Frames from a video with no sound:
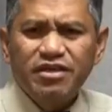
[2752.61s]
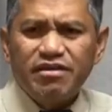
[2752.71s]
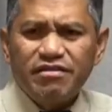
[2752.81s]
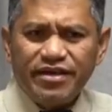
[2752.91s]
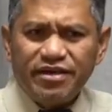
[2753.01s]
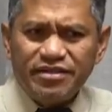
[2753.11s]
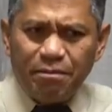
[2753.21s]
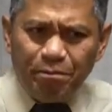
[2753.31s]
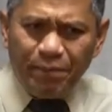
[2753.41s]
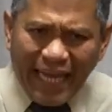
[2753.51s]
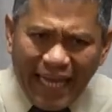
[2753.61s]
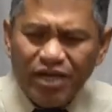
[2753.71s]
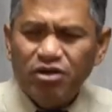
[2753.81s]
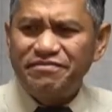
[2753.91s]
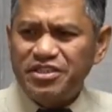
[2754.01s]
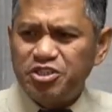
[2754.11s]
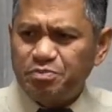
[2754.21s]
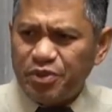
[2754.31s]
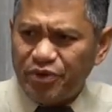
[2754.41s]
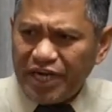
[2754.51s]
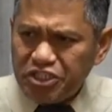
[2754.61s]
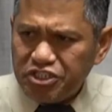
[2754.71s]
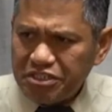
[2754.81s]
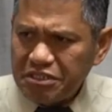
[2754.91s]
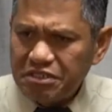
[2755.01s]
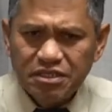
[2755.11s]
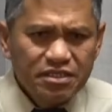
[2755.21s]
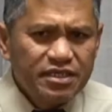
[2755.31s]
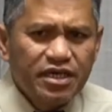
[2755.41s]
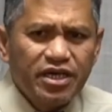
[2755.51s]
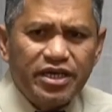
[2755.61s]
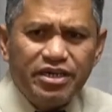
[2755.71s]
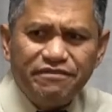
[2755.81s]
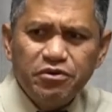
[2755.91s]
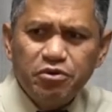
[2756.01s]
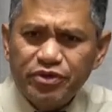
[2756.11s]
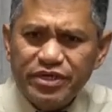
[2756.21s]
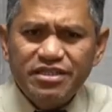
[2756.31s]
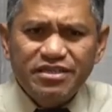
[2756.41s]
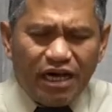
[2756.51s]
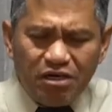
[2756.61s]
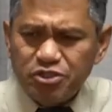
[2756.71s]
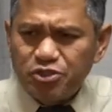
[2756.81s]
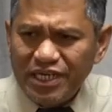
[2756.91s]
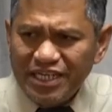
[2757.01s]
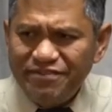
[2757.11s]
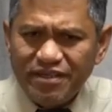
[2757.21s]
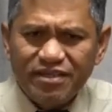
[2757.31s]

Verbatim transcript: the pen of inspiration, if you read Count three living,